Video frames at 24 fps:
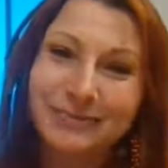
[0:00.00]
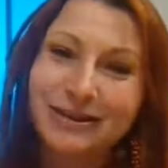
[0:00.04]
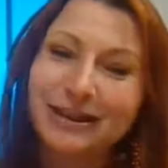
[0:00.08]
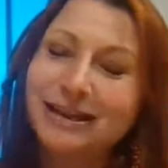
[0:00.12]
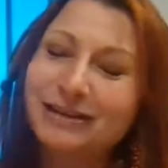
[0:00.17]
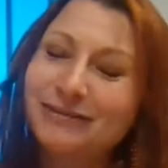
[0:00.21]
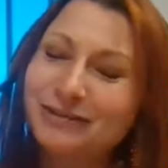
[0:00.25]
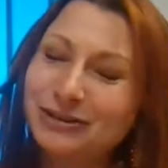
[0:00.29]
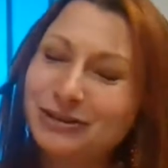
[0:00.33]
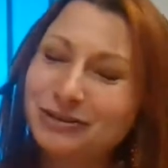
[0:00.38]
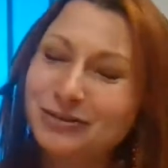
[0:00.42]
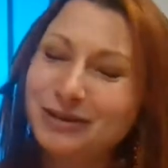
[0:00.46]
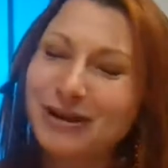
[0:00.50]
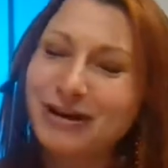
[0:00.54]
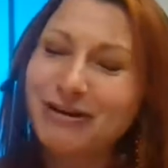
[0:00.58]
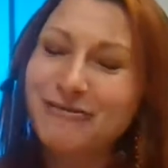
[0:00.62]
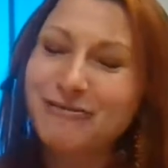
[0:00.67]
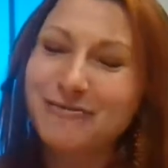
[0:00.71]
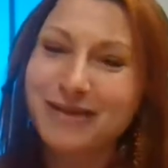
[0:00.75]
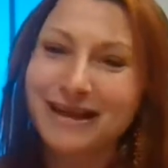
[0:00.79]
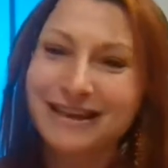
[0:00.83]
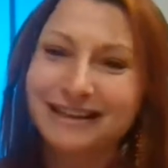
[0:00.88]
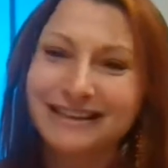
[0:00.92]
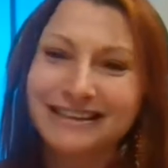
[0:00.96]
even
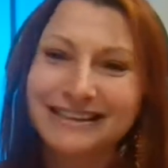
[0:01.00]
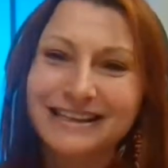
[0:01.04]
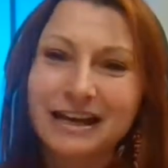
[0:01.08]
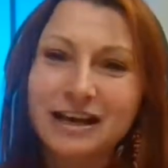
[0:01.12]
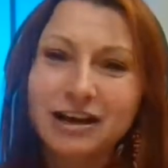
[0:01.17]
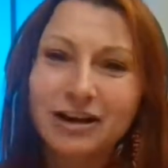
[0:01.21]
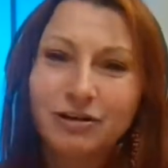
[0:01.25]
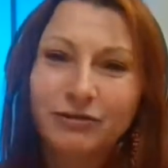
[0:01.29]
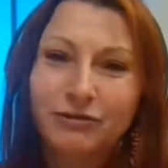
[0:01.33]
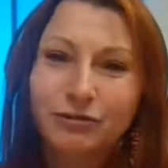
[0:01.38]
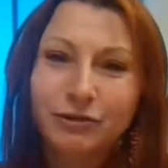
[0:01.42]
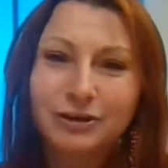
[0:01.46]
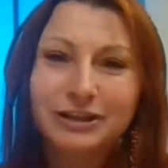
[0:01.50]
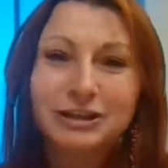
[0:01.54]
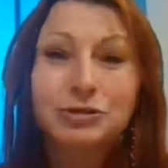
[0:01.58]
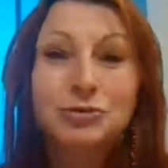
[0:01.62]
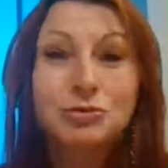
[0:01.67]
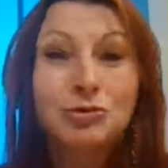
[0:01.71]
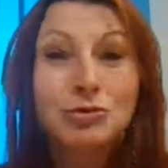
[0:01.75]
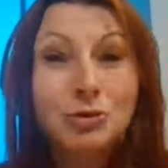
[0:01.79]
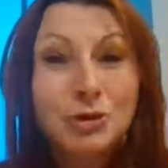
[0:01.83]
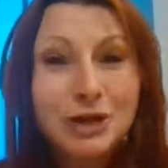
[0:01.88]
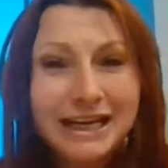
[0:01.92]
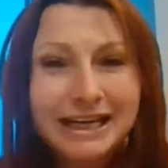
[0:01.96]
12 months for us
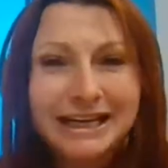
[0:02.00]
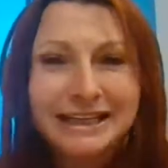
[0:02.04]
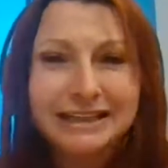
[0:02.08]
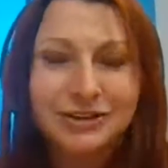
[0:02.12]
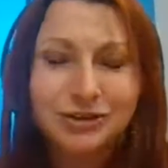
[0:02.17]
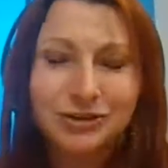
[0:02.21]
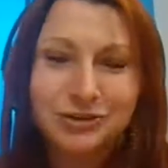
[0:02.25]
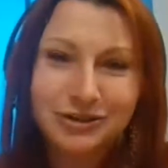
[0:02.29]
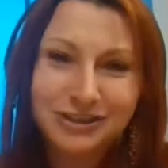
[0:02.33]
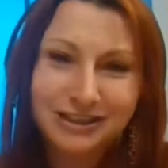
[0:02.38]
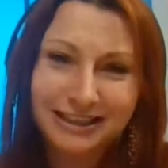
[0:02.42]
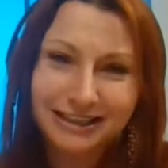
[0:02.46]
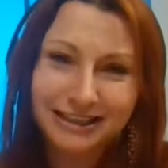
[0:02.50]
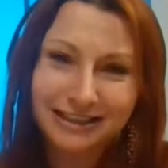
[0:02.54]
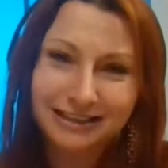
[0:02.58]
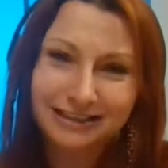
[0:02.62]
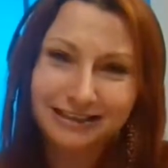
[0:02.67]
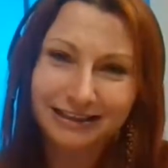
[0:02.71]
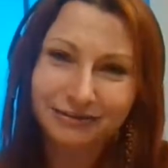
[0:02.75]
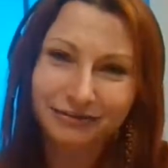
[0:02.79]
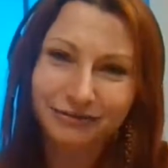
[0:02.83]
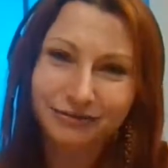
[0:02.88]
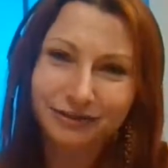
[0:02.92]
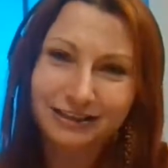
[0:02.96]
really to see the
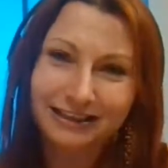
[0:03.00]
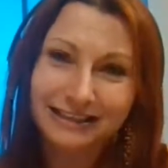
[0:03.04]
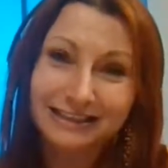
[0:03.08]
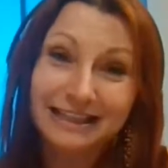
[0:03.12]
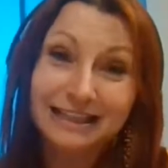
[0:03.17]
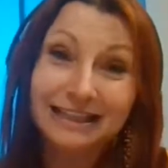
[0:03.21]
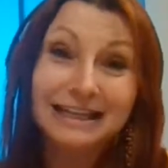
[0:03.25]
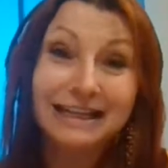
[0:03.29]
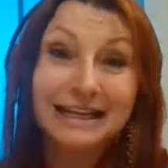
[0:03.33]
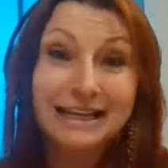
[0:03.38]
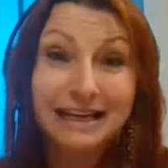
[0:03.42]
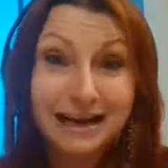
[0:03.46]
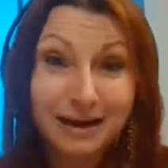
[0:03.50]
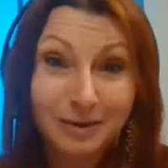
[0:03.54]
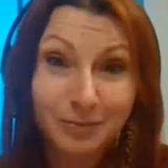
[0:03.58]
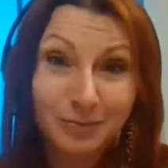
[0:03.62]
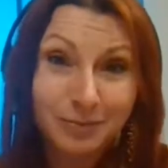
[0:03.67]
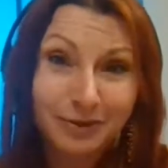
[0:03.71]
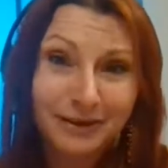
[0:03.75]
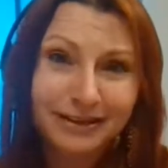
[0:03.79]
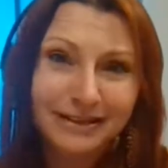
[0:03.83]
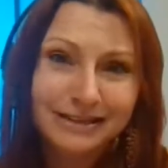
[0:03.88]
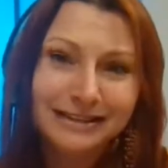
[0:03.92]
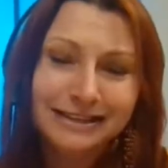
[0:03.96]
difference in the
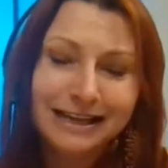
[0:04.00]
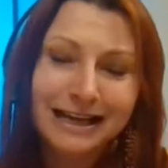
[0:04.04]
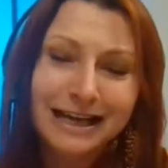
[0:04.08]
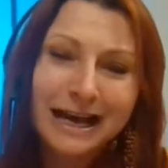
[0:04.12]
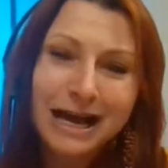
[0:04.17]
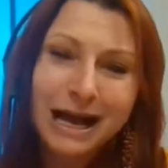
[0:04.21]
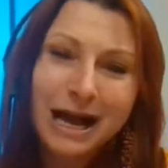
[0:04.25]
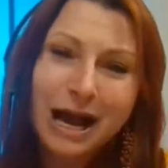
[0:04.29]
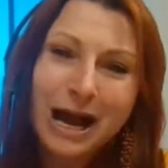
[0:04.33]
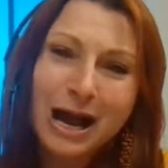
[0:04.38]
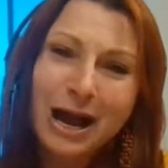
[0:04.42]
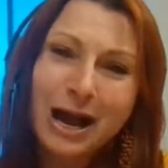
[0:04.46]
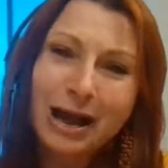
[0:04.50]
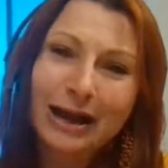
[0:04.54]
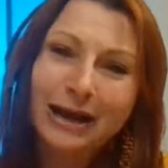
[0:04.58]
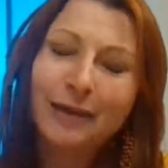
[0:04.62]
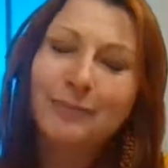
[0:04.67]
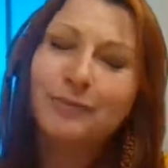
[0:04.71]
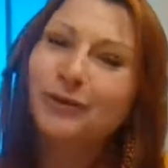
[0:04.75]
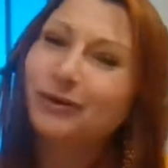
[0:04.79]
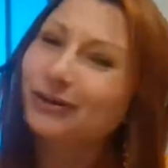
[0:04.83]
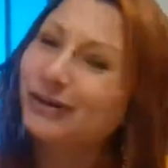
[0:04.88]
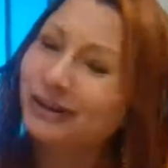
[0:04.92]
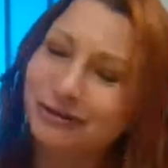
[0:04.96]
numbers. And
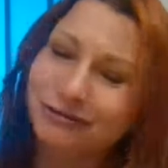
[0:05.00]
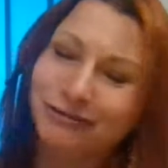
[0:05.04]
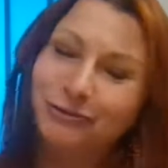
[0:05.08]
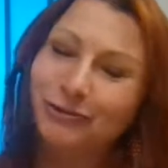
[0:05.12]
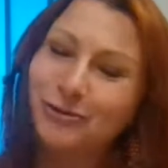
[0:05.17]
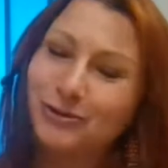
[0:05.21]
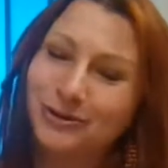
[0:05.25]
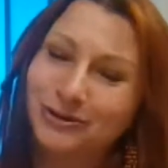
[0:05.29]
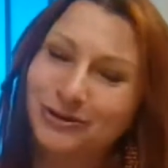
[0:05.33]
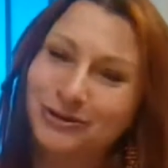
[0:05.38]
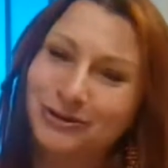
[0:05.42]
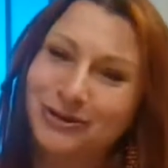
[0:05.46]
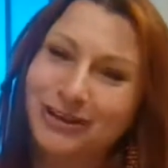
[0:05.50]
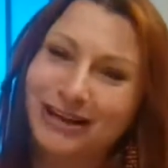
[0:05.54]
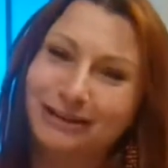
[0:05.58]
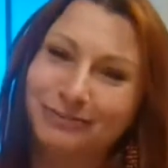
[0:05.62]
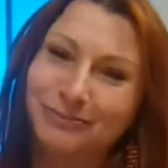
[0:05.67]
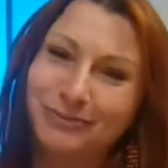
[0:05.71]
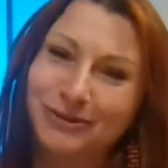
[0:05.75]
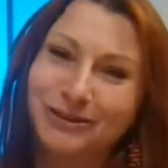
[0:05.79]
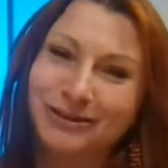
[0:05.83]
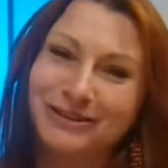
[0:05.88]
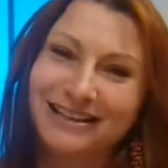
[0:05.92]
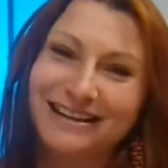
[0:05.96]
I'm looking forward to
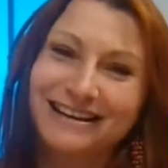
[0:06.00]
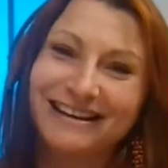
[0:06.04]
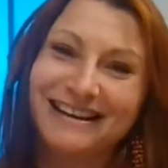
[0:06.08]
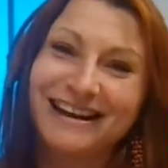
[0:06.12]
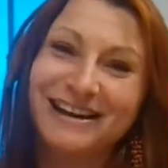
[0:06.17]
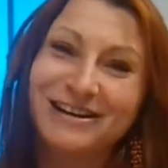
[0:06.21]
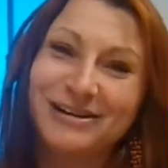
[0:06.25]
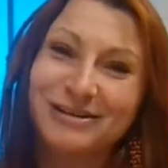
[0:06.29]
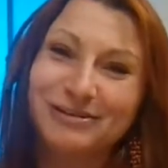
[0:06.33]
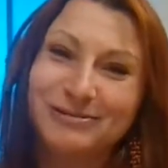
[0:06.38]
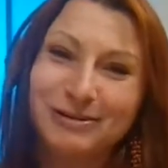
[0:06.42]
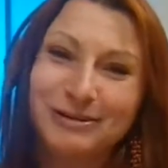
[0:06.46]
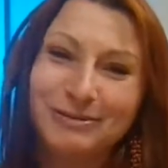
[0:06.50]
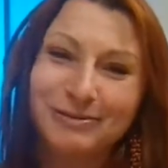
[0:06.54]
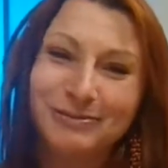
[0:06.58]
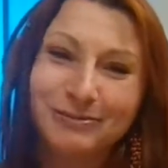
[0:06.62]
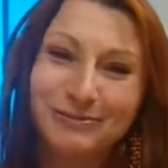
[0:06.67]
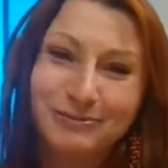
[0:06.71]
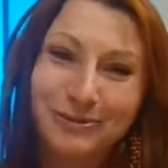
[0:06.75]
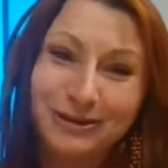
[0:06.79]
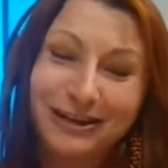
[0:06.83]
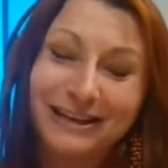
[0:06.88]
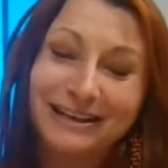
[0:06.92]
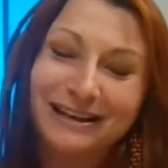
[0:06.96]
that because I know we're
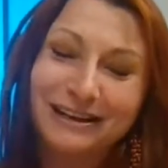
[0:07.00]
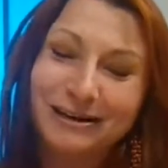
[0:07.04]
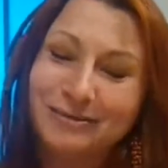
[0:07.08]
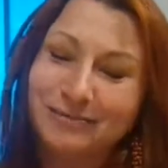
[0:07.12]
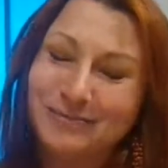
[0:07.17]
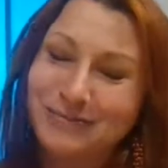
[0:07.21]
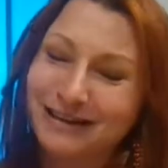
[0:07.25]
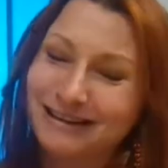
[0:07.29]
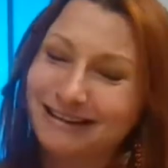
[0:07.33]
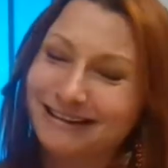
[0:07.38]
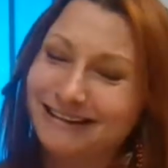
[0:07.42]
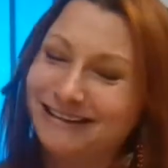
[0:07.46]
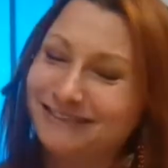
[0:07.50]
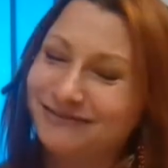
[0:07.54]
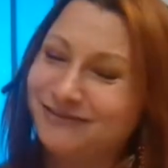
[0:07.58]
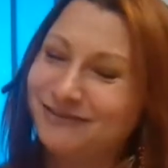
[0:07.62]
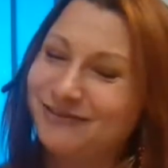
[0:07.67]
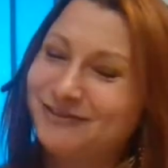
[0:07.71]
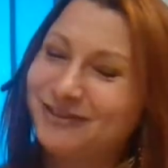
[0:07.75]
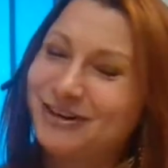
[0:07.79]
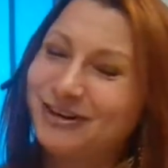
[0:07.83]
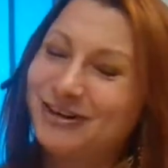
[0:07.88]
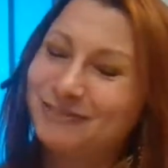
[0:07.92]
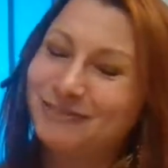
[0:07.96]
going to be
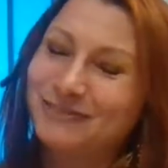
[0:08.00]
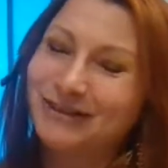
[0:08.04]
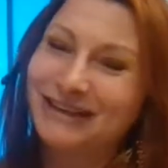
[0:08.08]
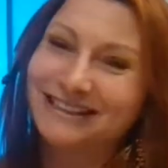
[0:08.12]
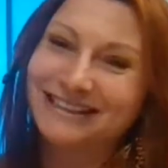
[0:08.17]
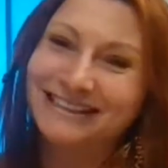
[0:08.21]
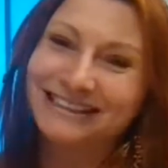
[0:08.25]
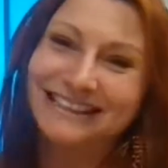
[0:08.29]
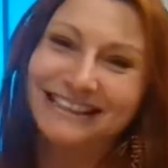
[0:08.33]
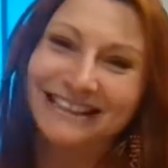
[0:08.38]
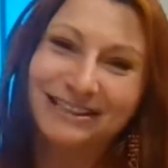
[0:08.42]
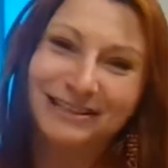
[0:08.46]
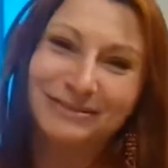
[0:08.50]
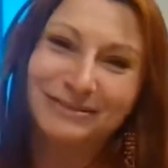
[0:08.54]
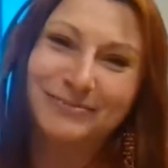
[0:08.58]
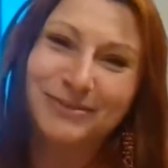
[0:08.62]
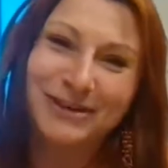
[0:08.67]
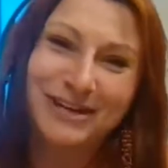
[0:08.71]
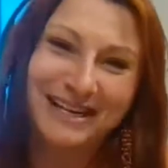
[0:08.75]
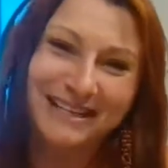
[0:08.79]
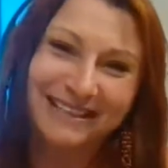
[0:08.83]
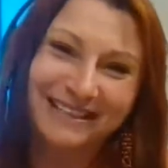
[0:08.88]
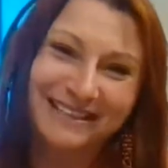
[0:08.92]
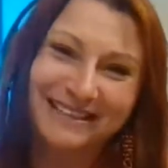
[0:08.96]
very pleasantly
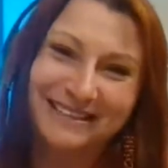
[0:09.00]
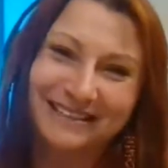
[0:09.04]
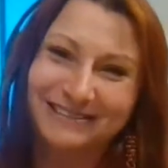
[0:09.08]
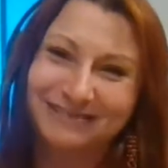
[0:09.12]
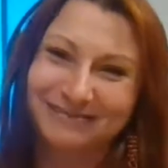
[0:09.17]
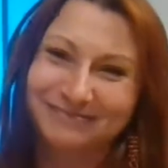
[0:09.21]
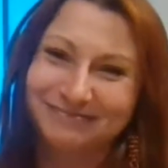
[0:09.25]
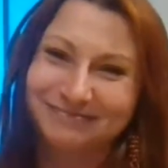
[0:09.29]
surprised.